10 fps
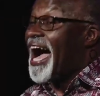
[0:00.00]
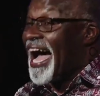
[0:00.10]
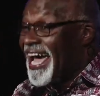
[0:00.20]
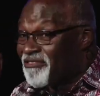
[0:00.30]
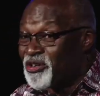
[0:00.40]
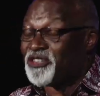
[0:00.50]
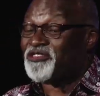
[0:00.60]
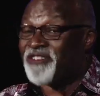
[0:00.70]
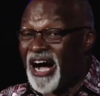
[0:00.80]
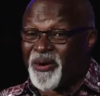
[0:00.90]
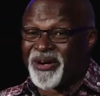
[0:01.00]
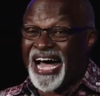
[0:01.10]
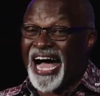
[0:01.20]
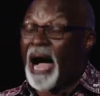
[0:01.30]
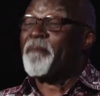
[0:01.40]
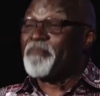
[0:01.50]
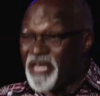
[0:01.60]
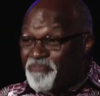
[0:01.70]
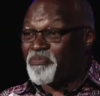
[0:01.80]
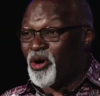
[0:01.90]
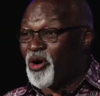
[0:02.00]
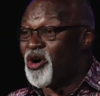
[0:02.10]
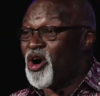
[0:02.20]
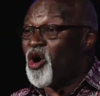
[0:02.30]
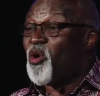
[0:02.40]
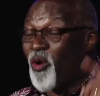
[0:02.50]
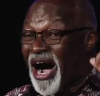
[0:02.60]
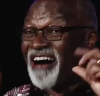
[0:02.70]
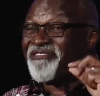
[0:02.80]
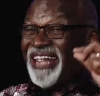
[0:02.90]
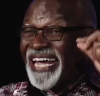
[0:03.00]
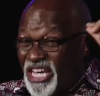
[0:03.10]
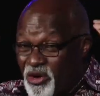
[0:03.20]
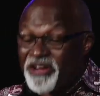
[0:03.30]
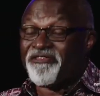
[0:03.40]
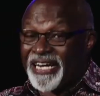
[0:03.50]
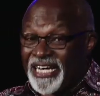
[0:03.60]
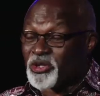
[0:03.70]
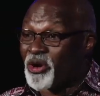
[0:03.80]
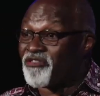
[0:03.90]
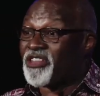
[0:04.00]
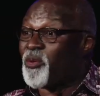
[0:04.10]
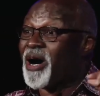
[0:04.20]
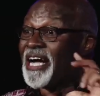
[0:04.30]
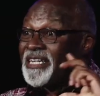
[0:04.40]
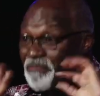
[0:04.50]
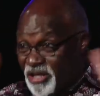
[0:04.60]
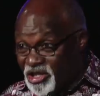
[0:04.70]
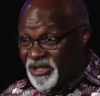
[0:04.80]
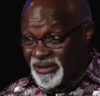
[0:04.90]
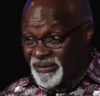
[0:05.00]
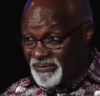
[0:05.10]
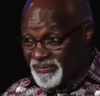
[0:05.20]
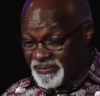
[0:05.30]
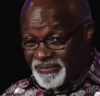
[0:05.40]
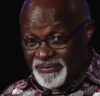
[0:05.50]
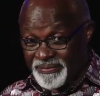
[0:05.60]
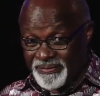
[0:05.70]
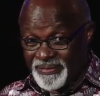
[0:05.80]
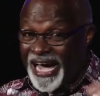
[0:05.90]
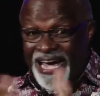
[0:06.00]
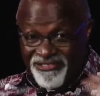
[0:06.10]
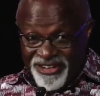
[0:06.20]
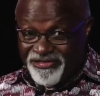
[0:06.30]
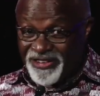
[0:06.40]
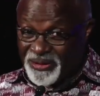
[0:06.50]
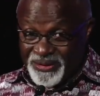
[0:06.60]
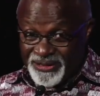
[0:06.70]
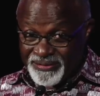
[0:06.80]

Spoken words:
I have not found a people who have the equivalent of the word mission. I haven't found.